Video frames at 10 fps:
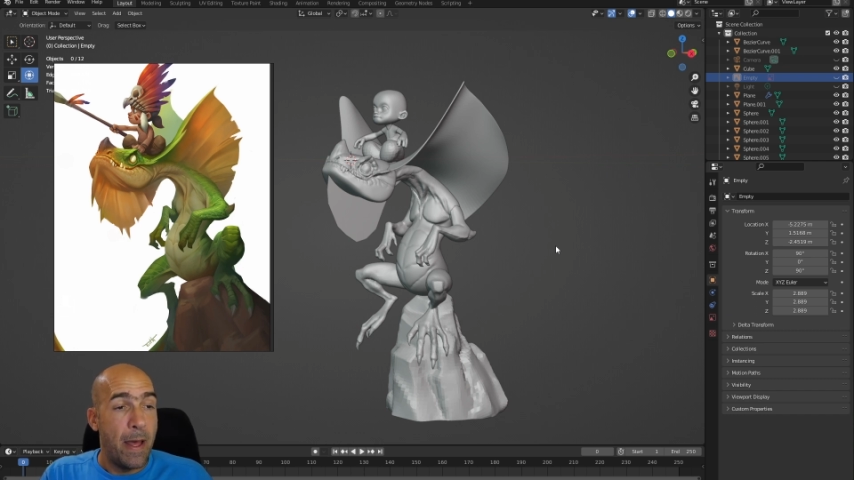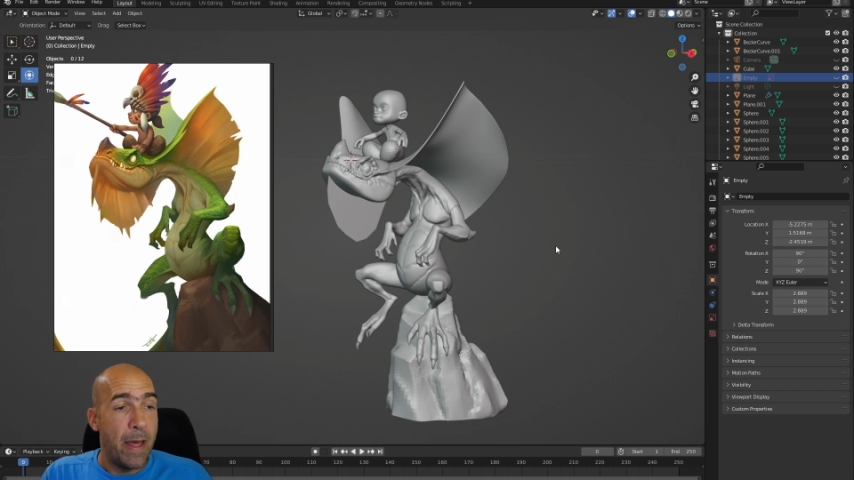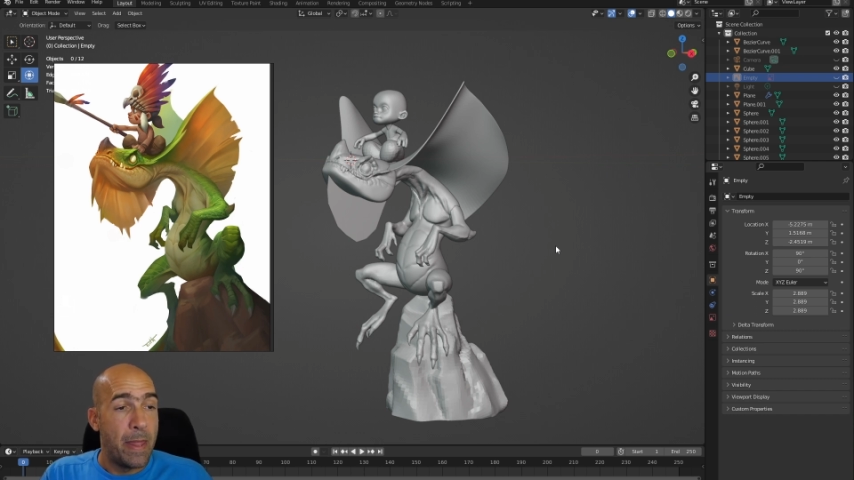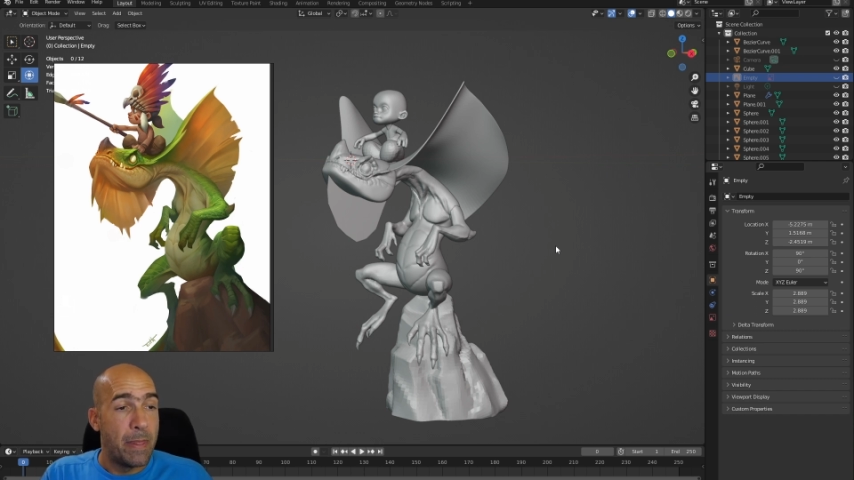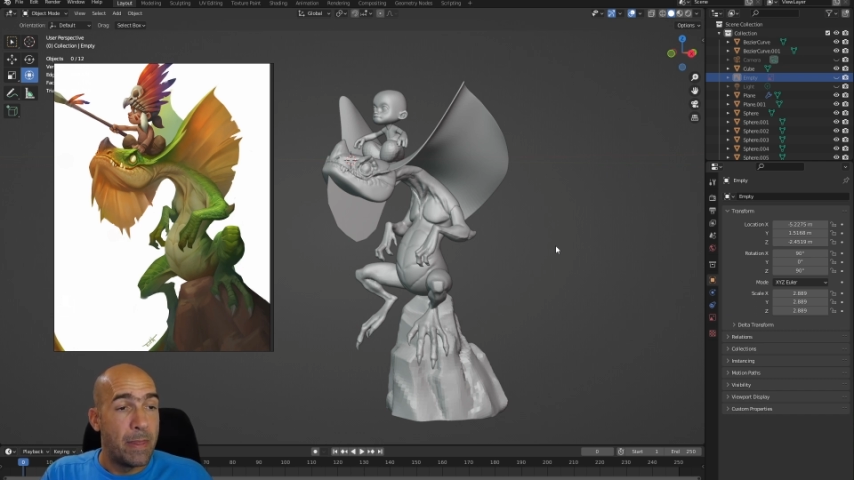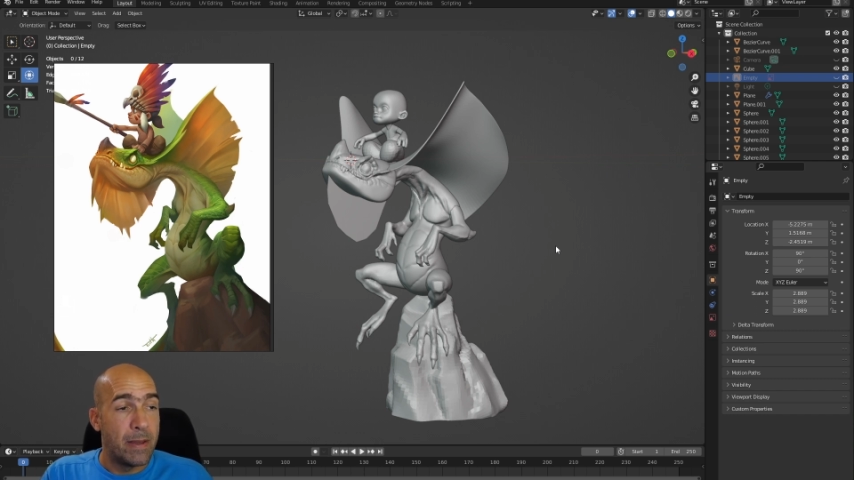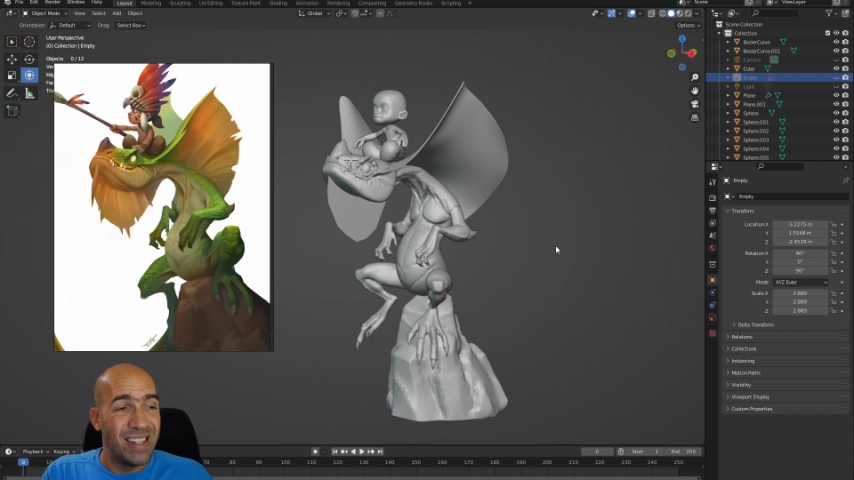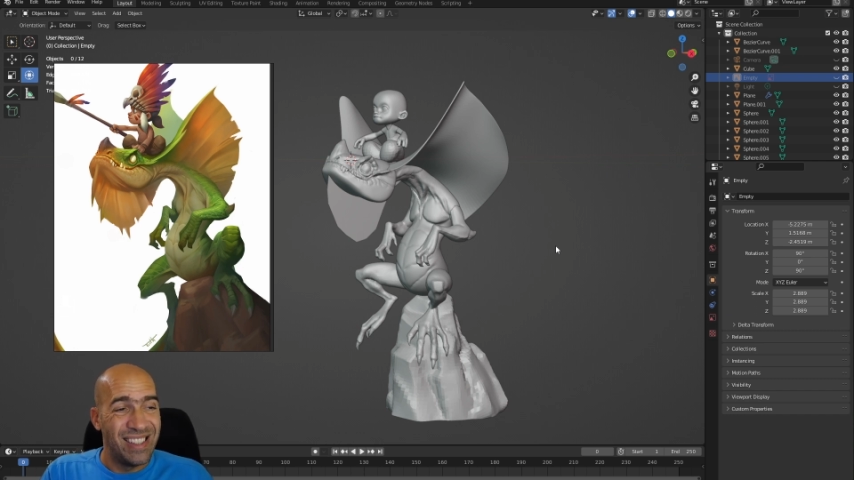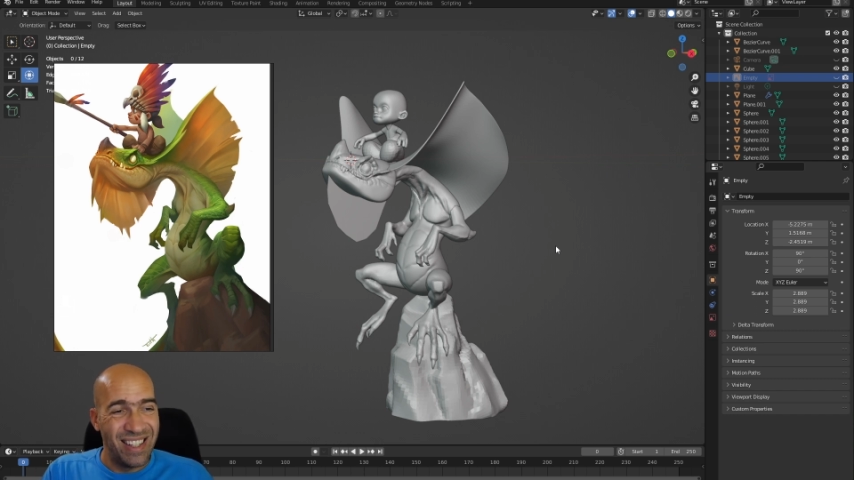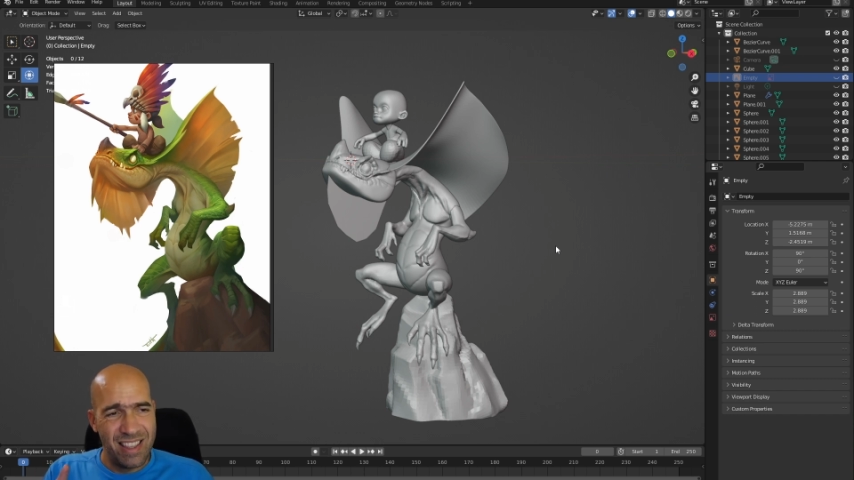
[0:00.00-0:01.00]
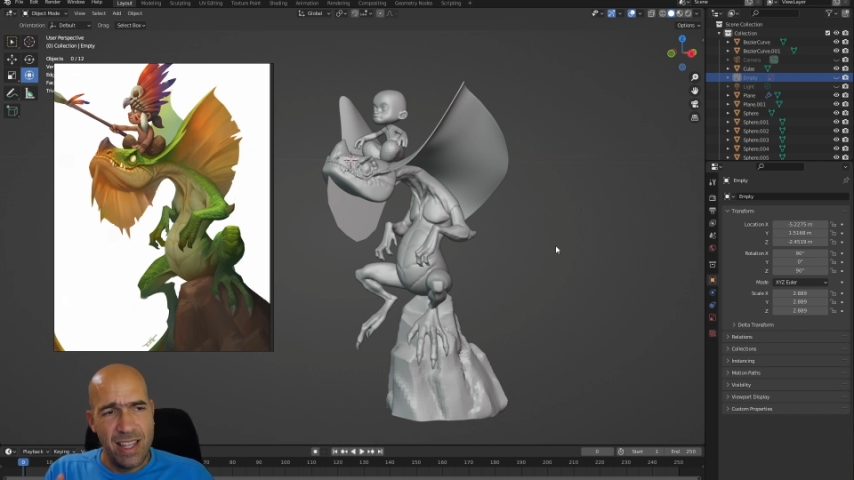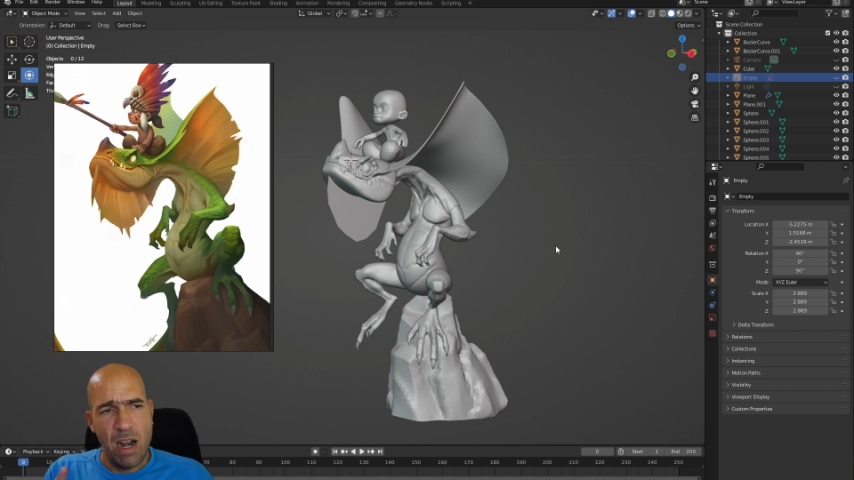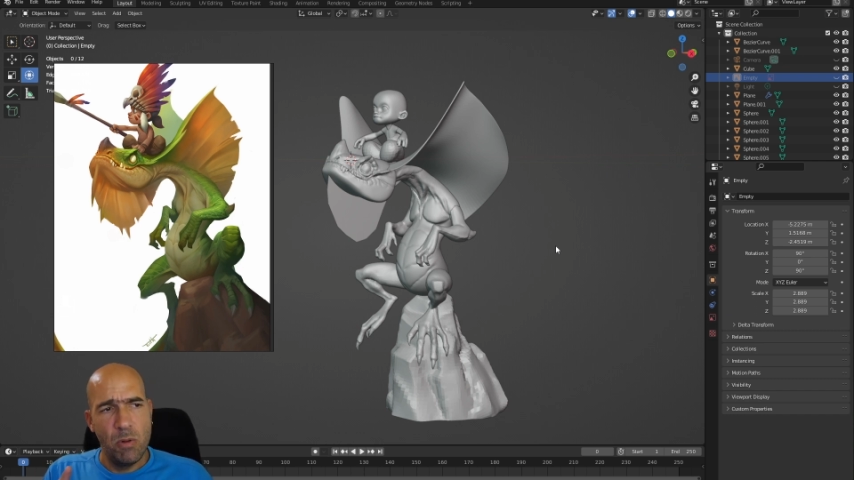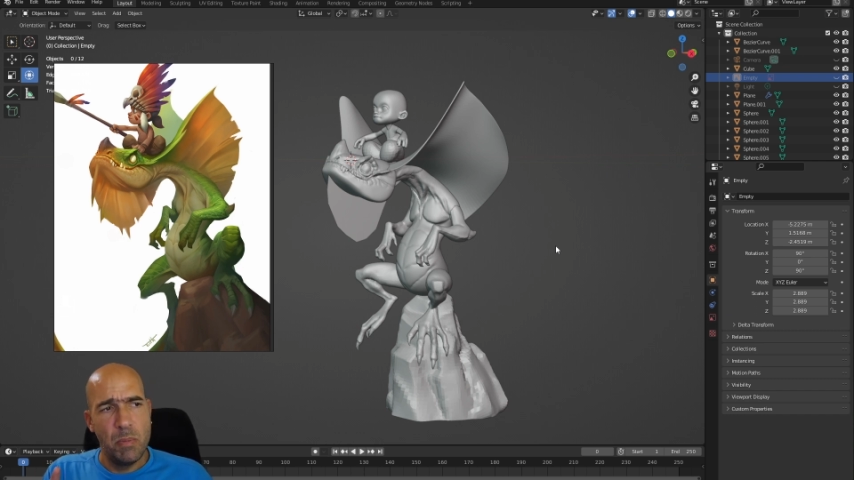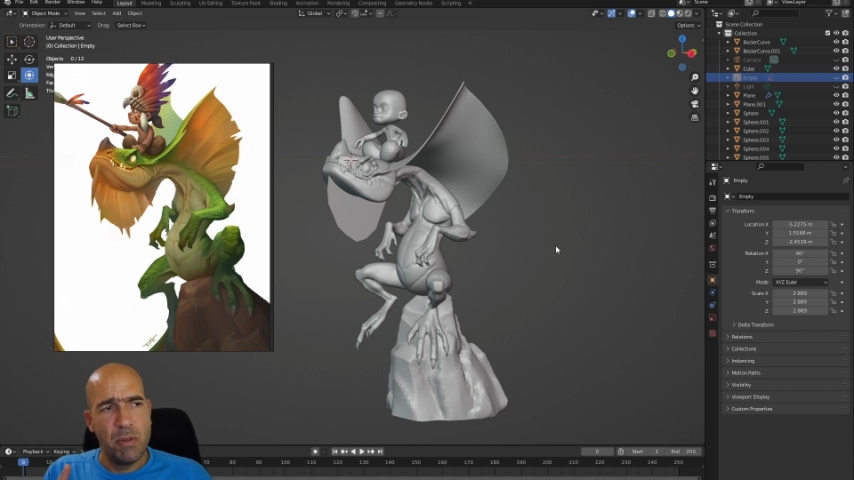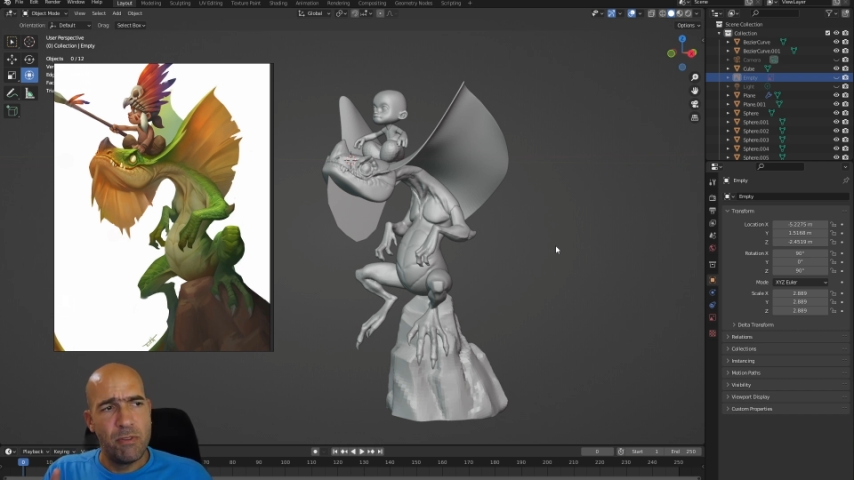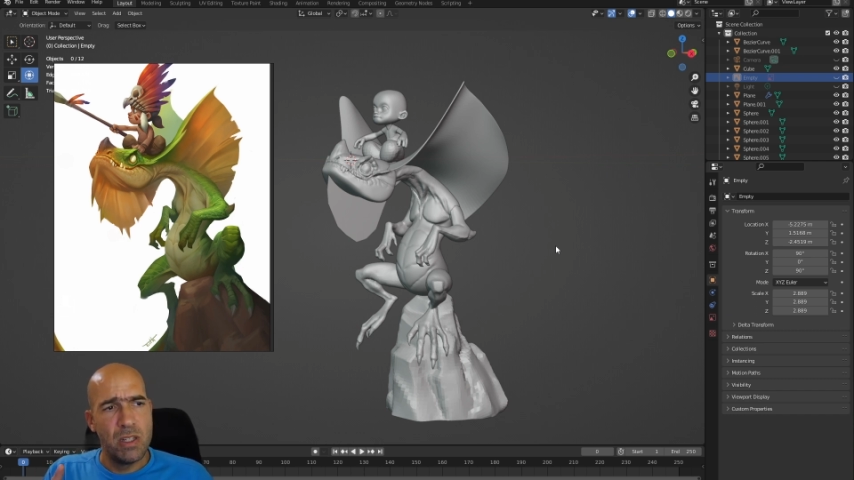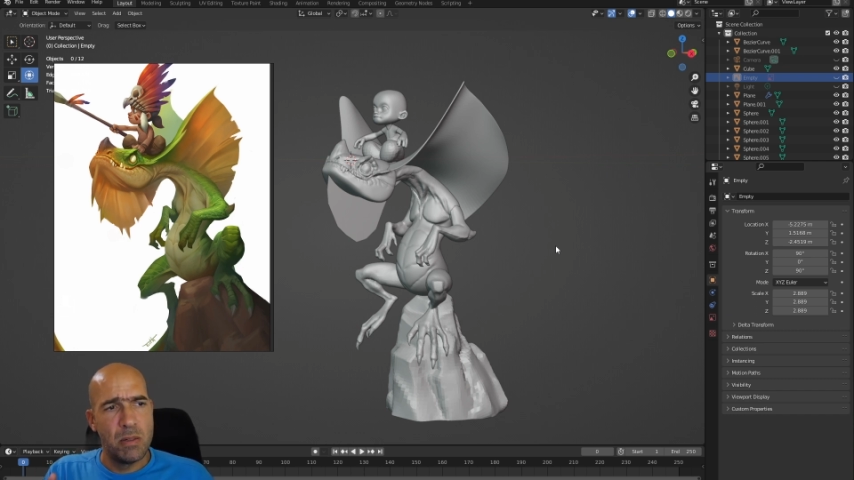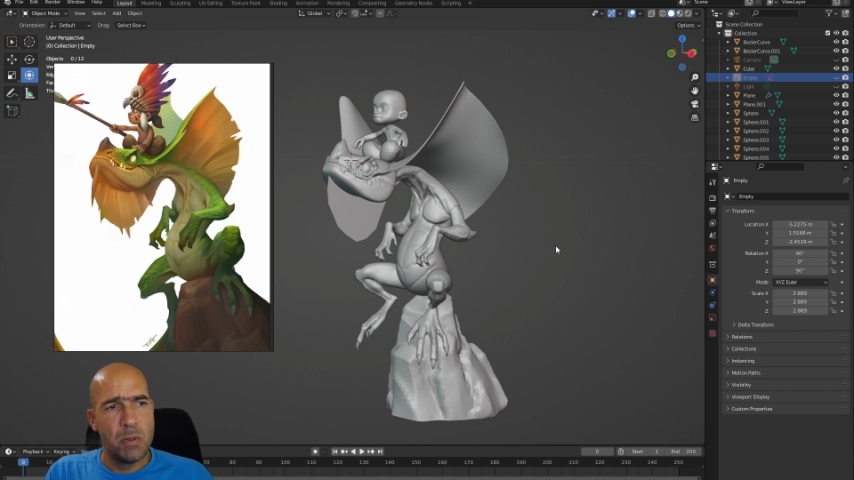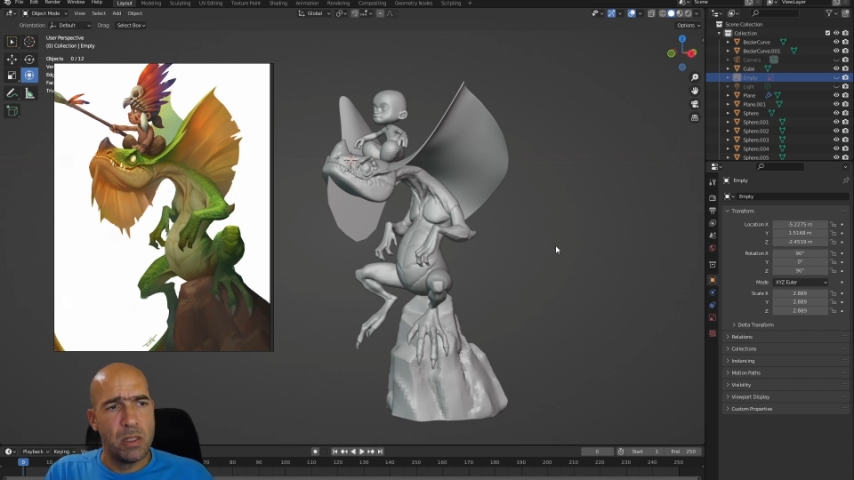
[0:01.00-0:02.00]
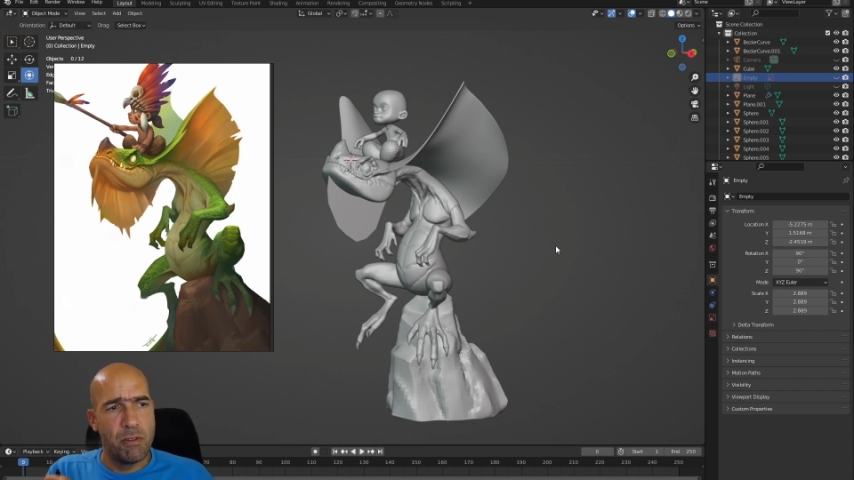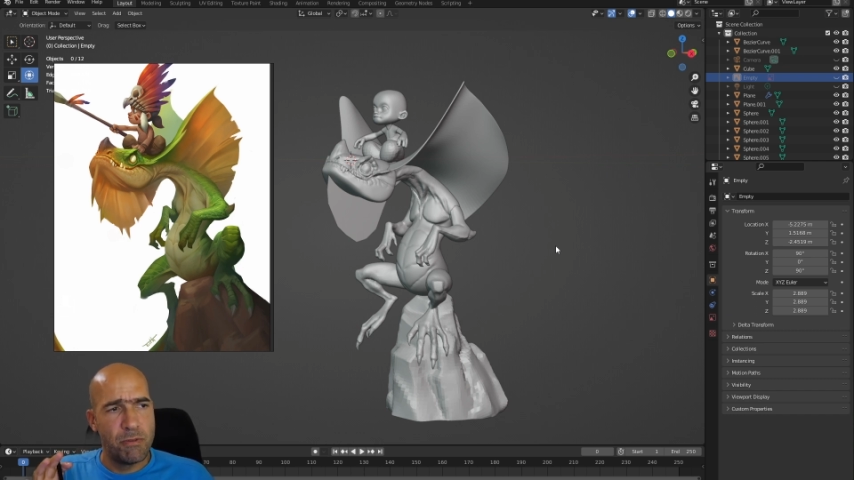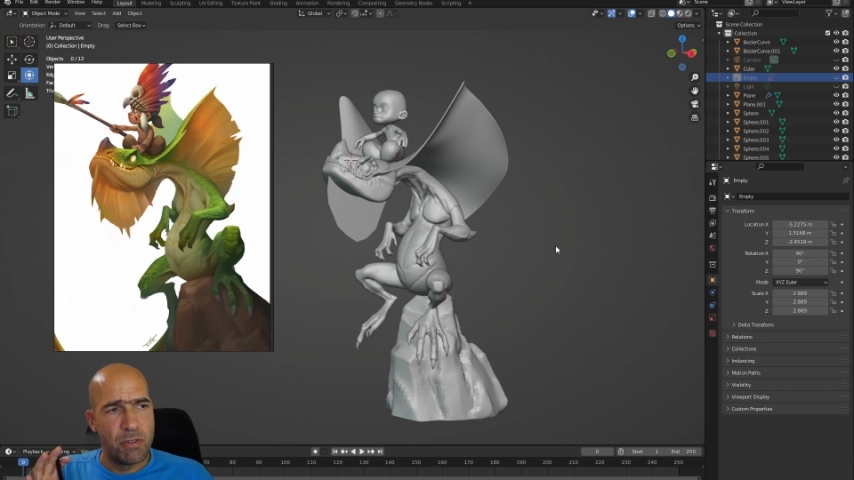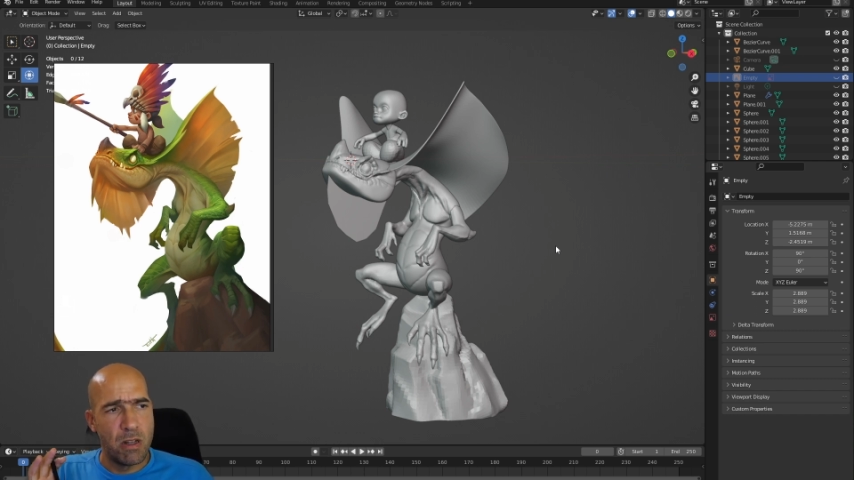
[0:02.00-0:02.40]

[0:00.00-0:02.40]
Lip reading: and there will be visible if